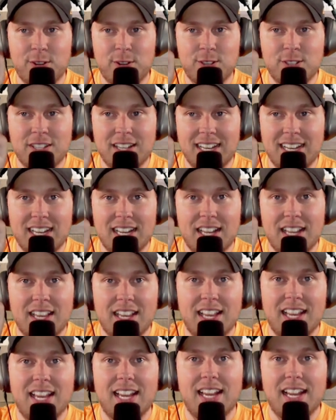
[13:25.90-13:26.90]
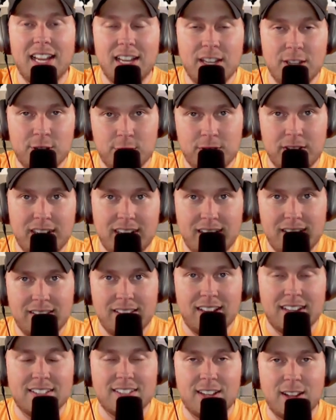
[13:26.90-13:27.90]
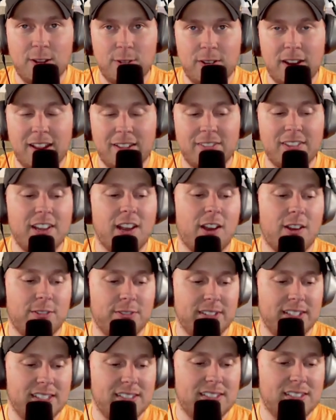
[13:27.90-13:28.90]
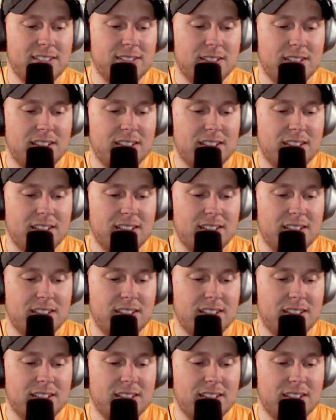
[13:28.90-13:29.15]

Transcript: The first injury that slowed down the offense.